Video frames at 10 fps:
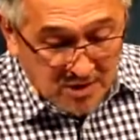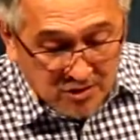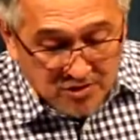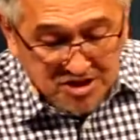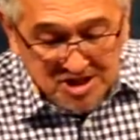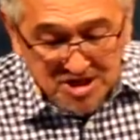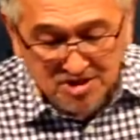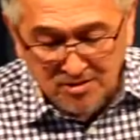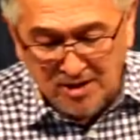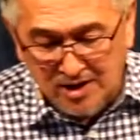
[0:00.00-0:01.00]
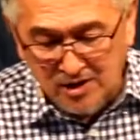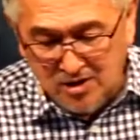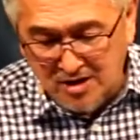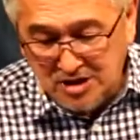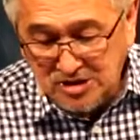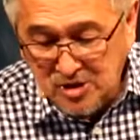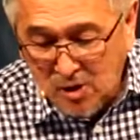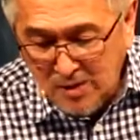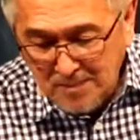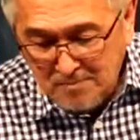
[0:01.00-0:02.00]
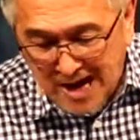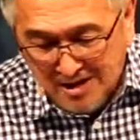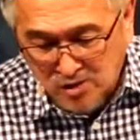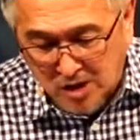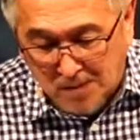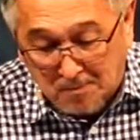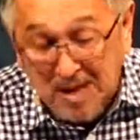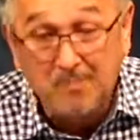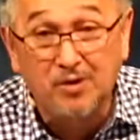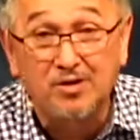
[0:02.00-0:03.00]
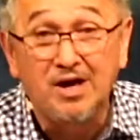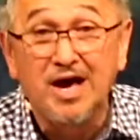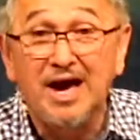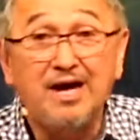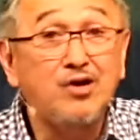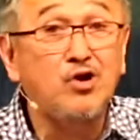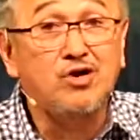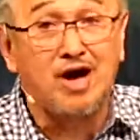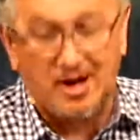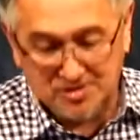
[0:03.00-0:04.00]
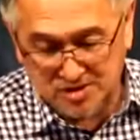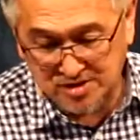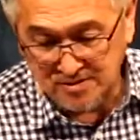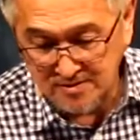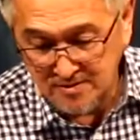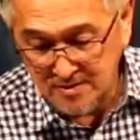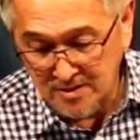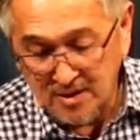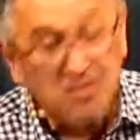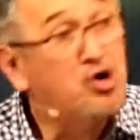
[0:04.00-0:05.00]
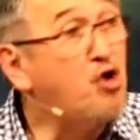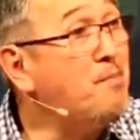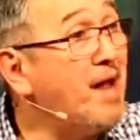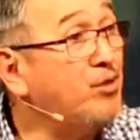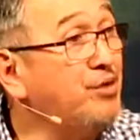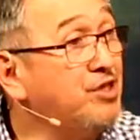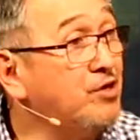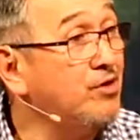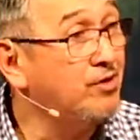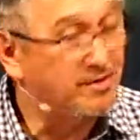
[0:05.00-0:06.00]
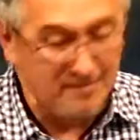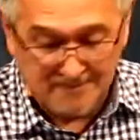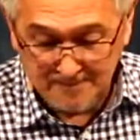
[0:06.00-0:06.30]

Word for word: your sister-in-law is going back to her people and her gods. Go back with her.